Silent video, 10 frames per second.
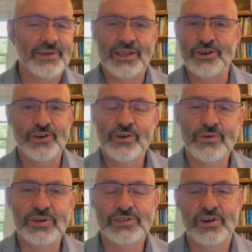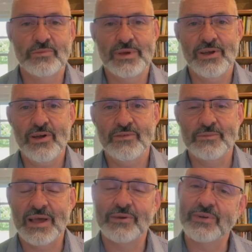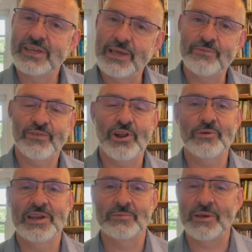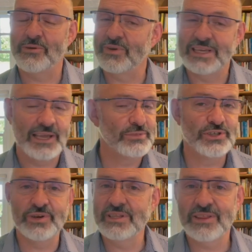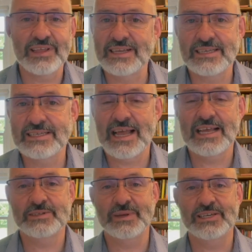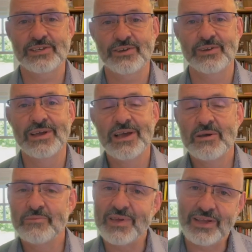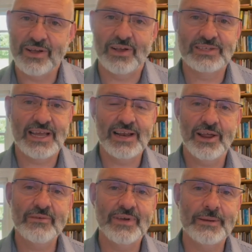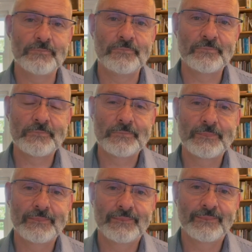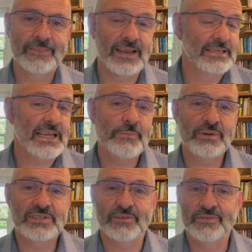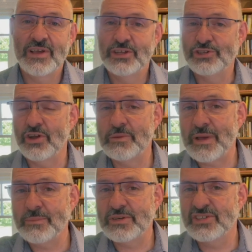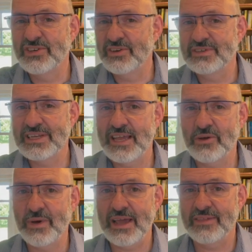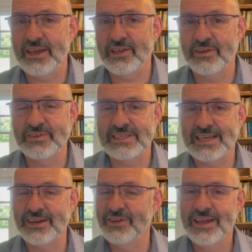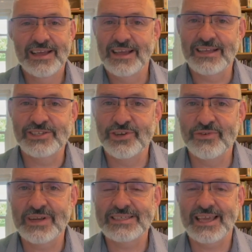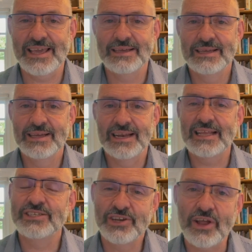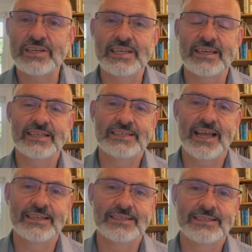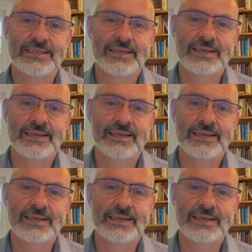You're not going to turn me off him. I'm going to keep following him. I'm going to keep doing the things he's asked me to do because I love him. The disciples of John the Baptist could have stayed away. They could have said, look, it's too risky. Let's not take the chance.